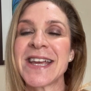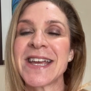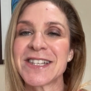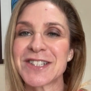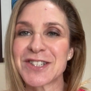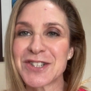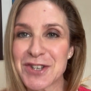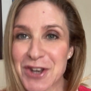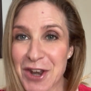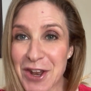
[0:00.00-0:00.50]

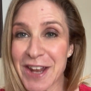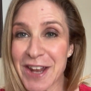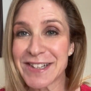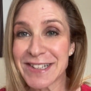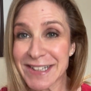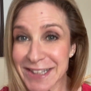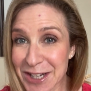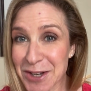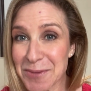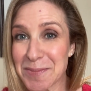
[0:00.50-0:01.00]
It's
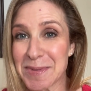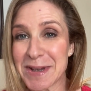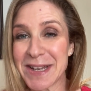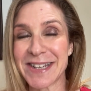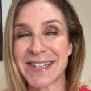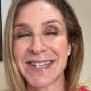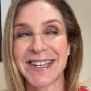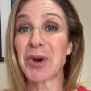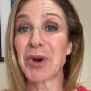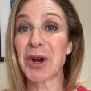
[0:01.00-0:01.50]
a little
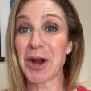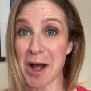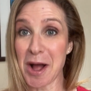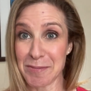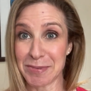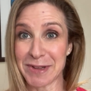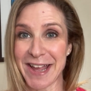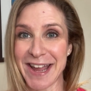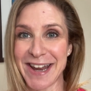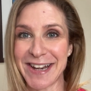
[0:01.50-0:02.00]
bit more
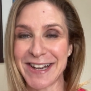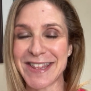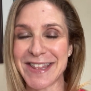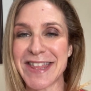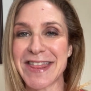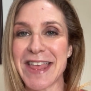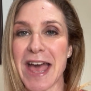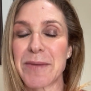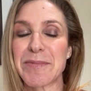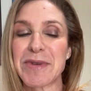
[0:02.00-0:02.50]
complicated
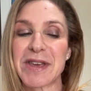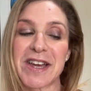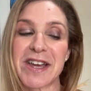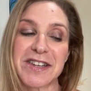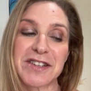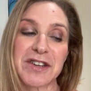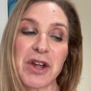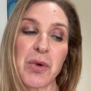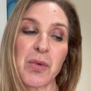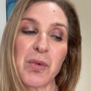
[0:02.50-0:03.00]
than that,
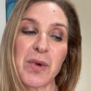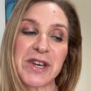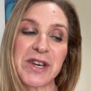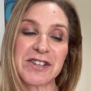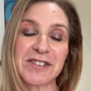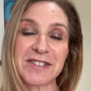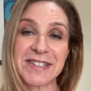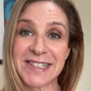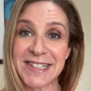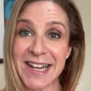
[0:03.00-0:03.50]
because when
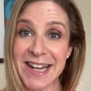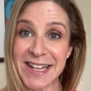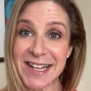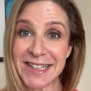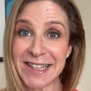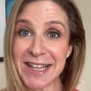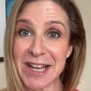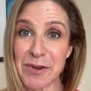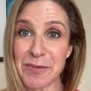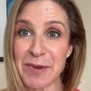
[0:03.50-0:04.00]
you're
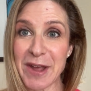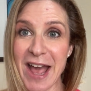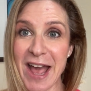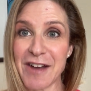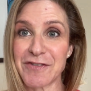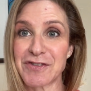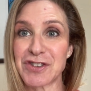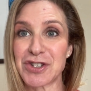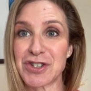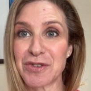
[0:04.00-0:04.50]
cycling, we
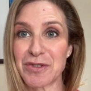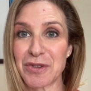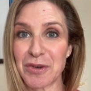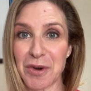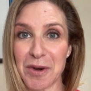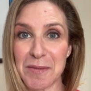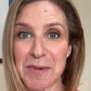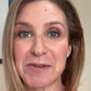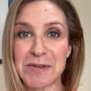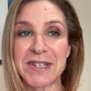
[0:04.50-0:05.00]
have to do the
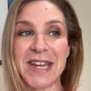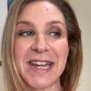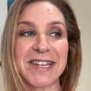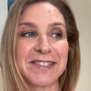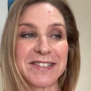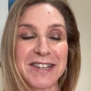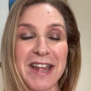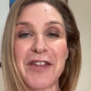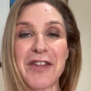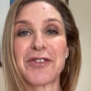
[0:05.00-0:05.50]
hormone
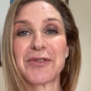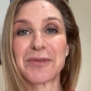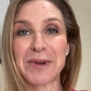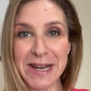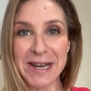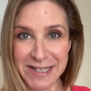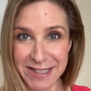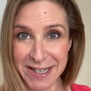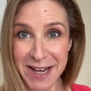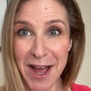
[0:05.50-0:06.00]
tests at the
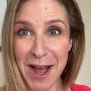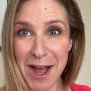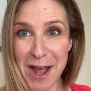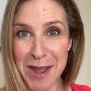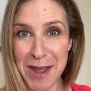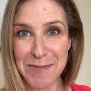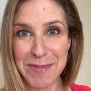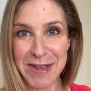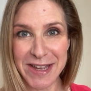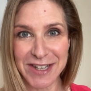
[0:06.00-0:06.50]
right
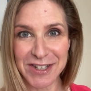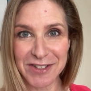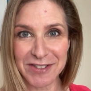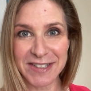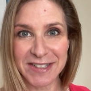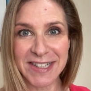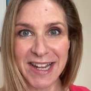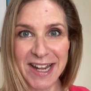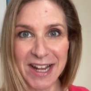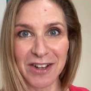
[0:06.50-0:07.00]
time in your
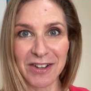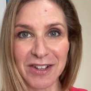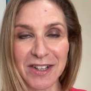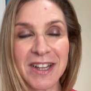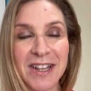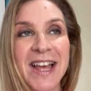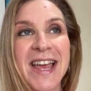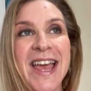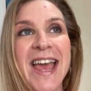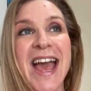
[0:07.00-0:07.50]

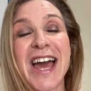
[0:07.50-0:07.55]
cycle.